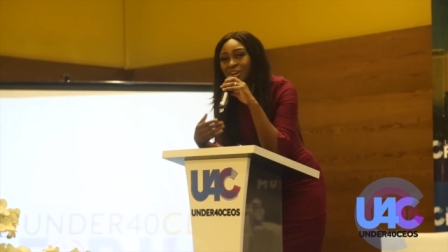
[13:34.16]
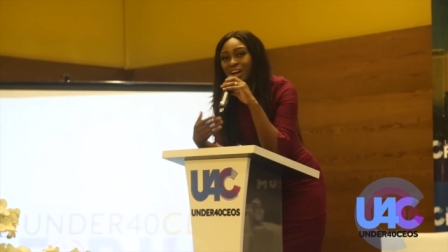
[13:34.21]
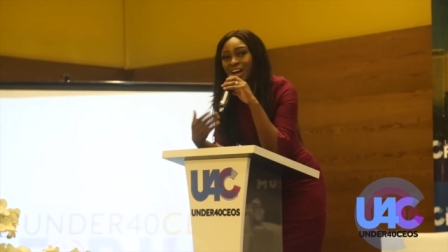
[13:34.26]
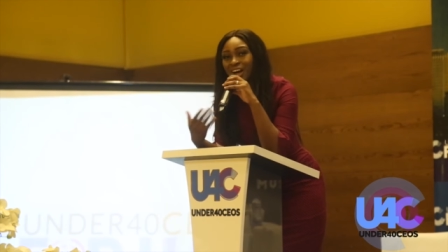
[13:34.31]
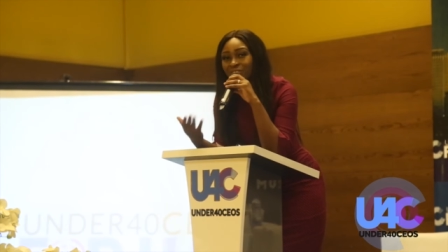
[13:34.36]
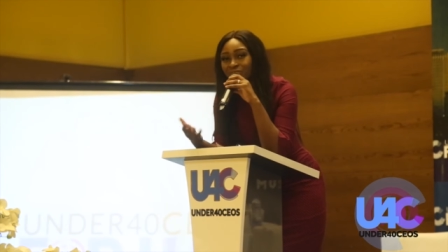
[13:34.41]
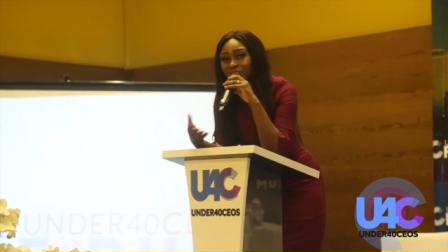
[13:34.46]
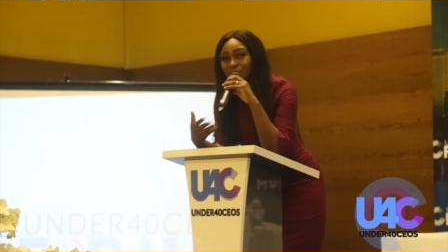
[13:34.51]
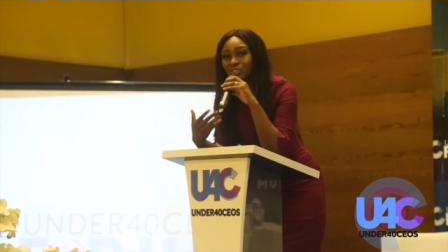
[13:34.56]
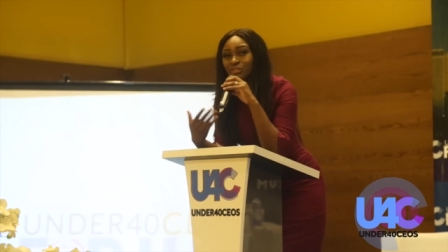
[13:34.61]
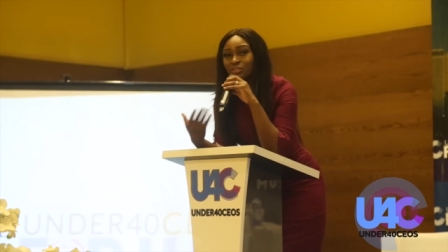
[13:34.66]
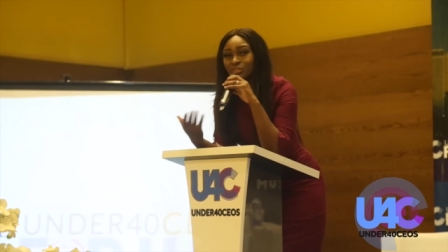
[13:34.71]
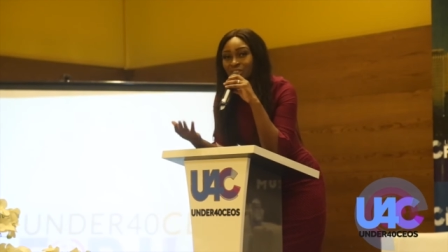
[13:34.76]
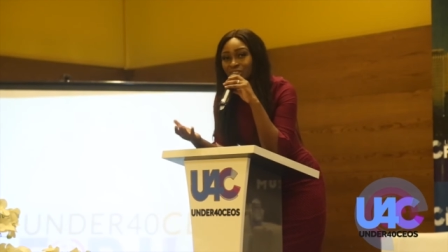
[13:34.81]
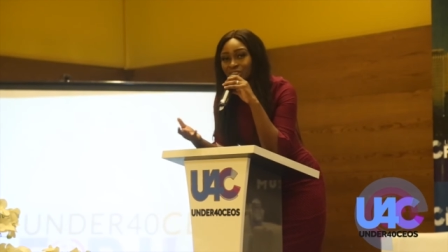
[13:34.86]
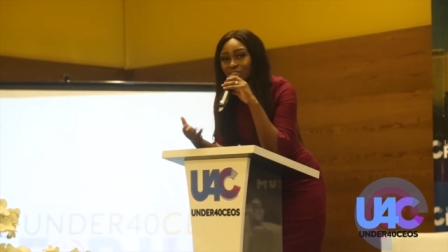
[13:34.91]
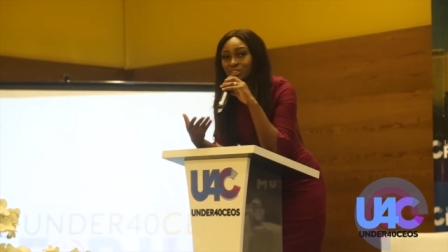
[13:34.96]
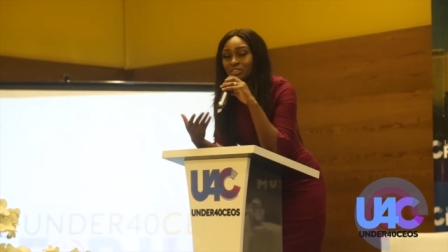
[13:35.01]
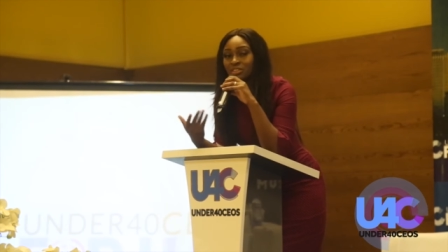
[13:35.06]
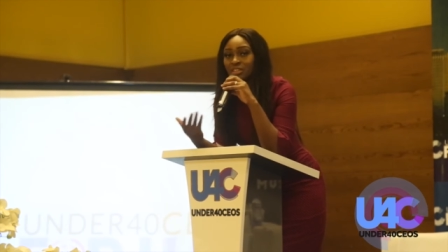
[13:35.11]
you have to
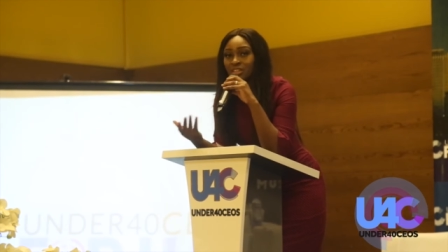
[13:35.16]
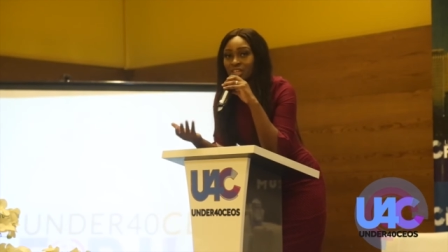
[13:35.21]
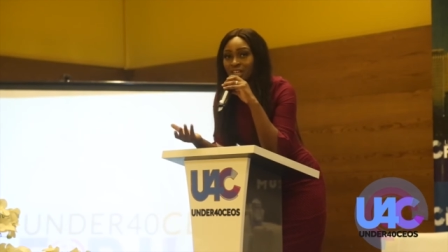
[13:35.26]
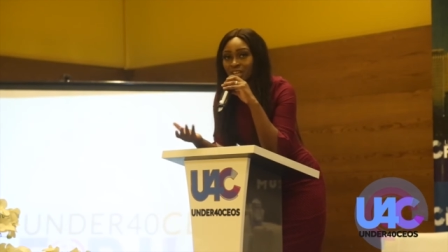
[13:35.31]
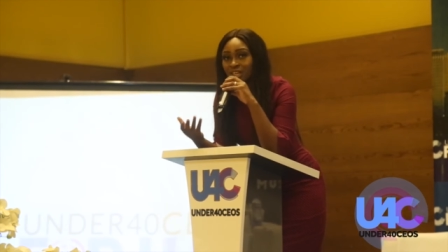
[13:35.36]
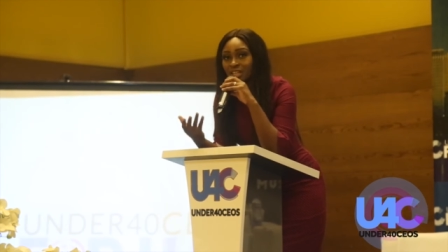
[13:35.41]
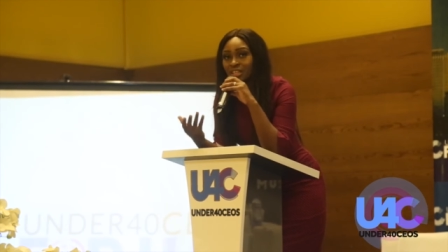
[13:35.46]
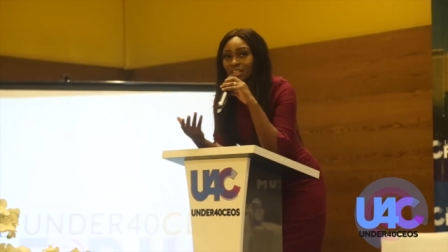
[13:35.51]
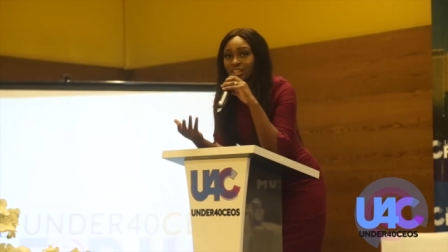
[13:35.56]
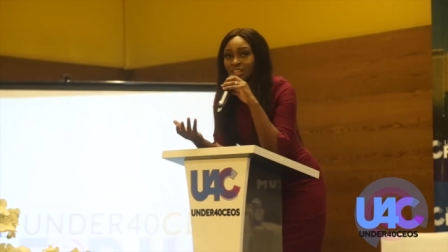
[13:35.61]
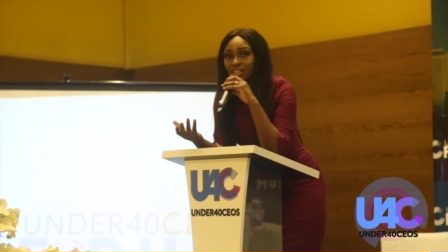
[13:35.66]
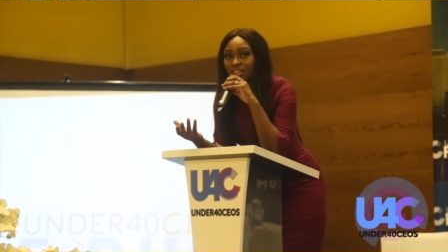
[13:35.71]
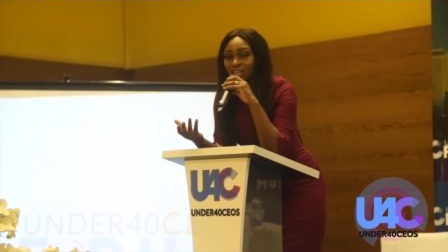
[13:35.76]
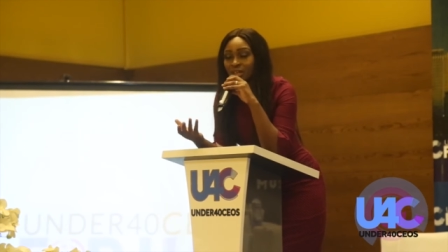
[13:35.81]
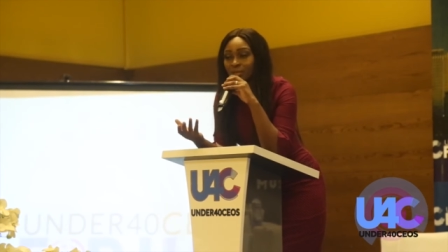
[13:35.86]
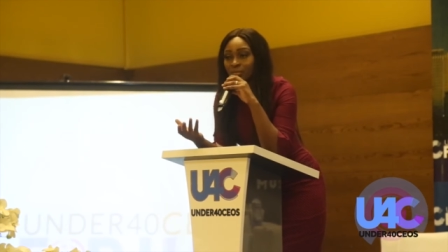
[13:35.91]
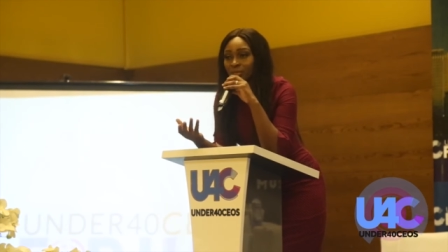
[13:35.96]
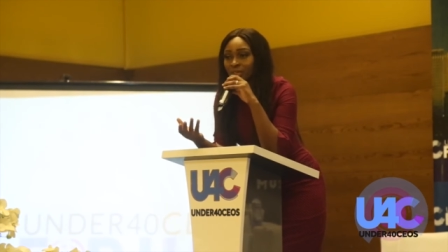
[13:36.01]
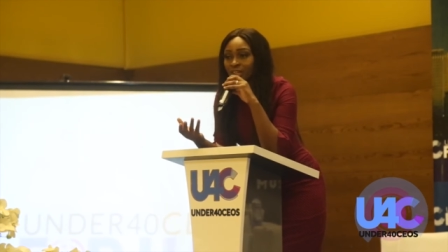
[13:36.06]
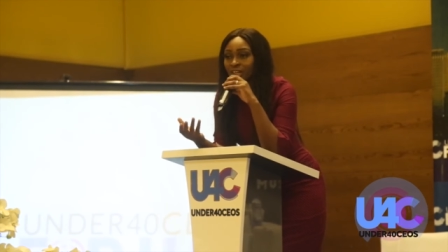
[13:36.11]
continue learning
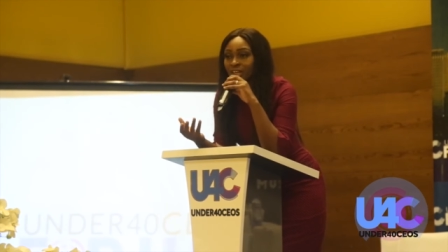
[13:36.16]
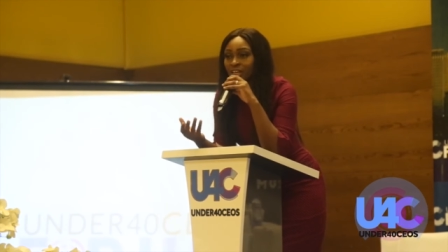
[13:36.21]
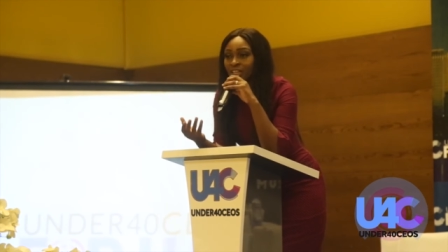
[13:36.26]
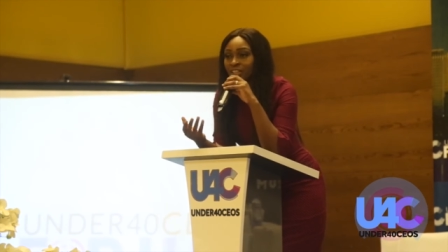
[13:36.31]
them.